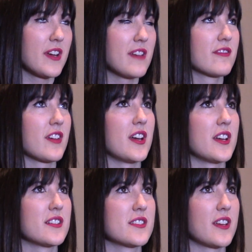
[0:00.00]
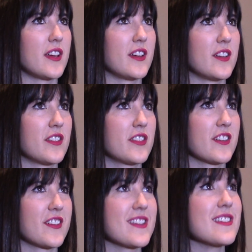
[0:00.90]
I've got
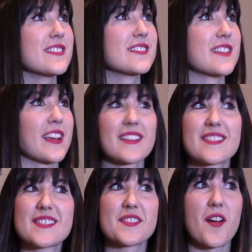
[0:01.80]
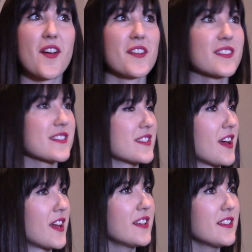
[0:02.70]
36 songs
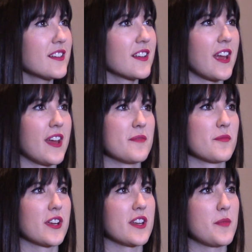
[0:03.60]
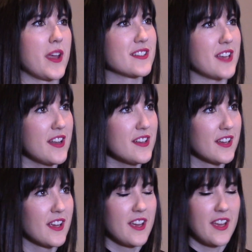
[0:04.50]
done. We're going to pick 10.
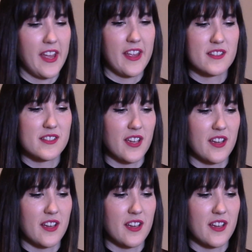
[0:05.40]
And